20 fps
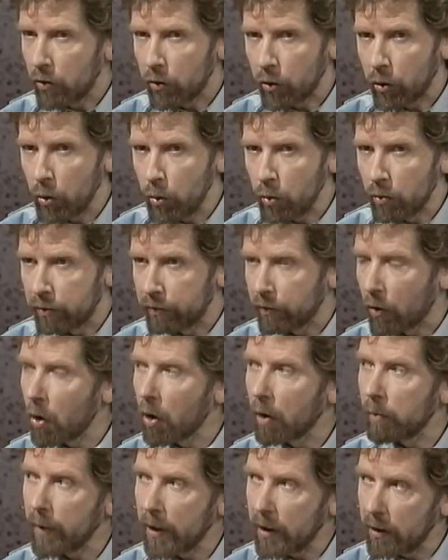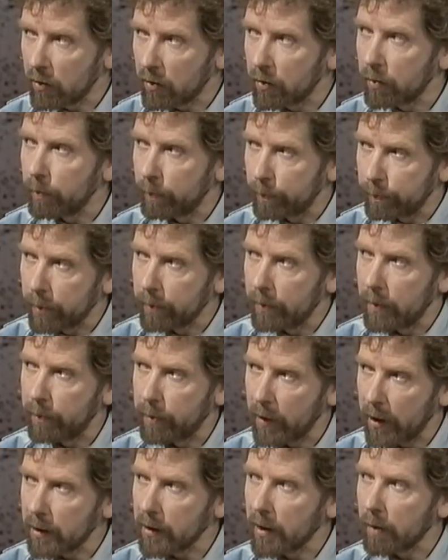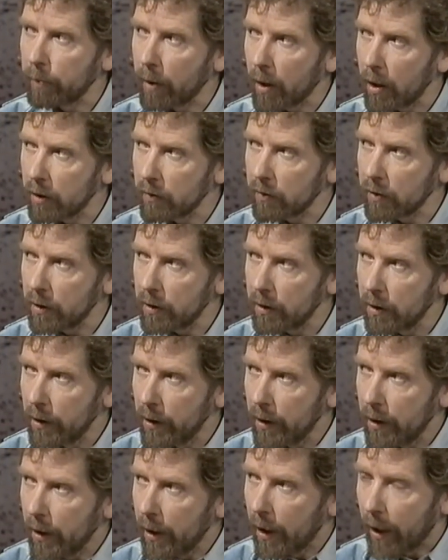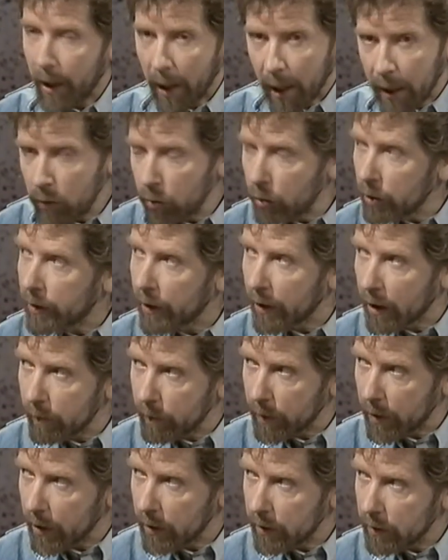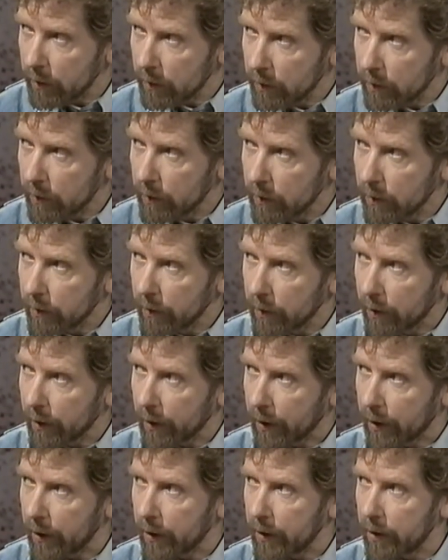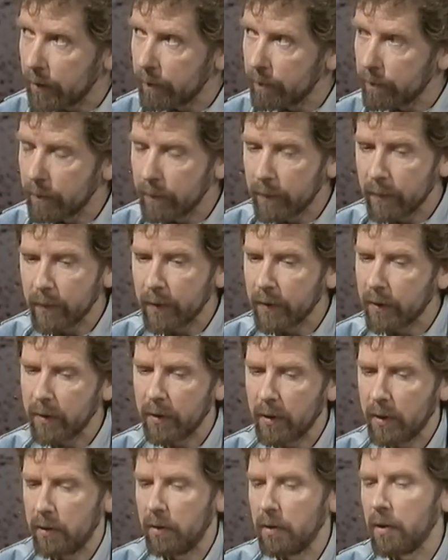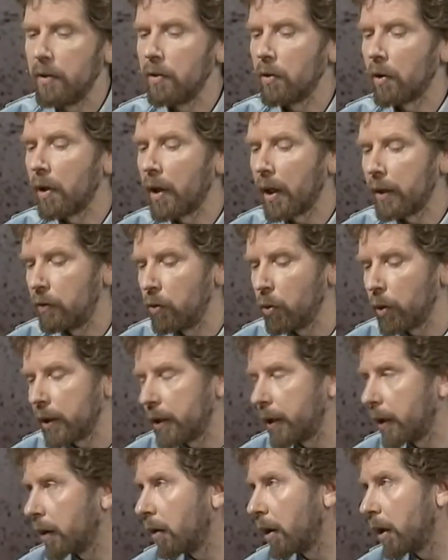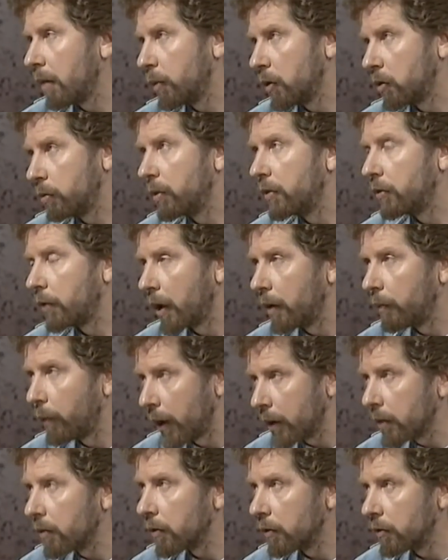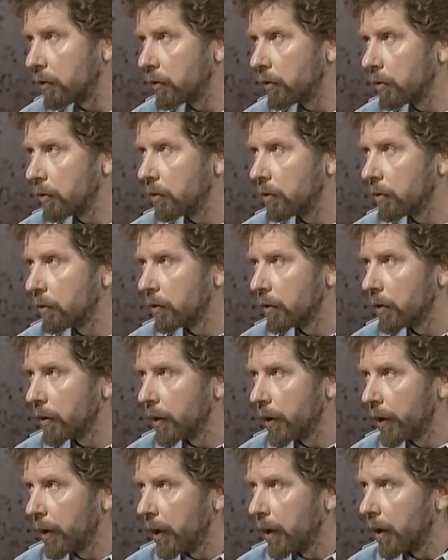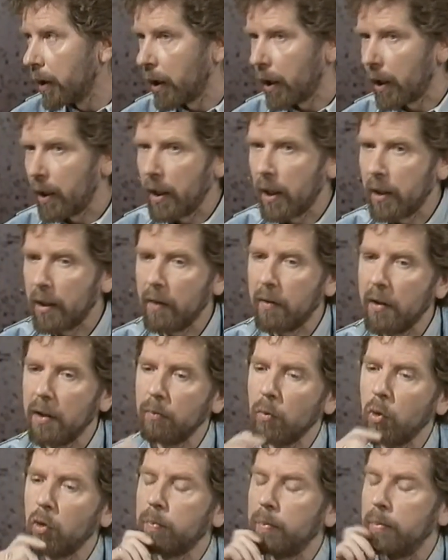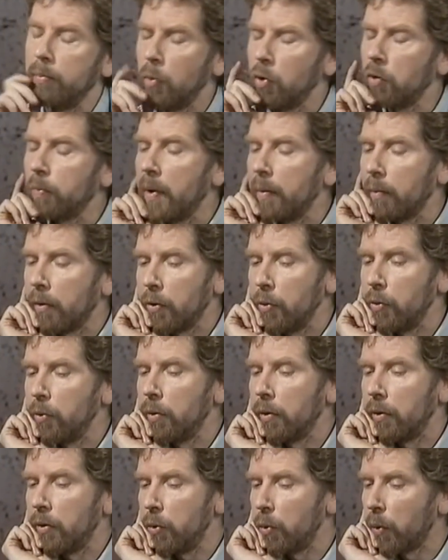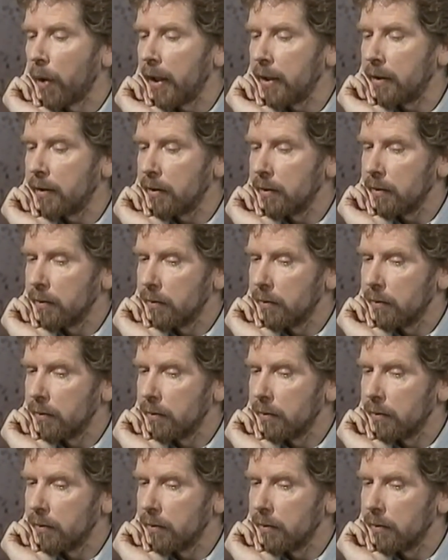to form his political policy. I don't care about that. Nor do I care all that much about selling records. And I think most people who write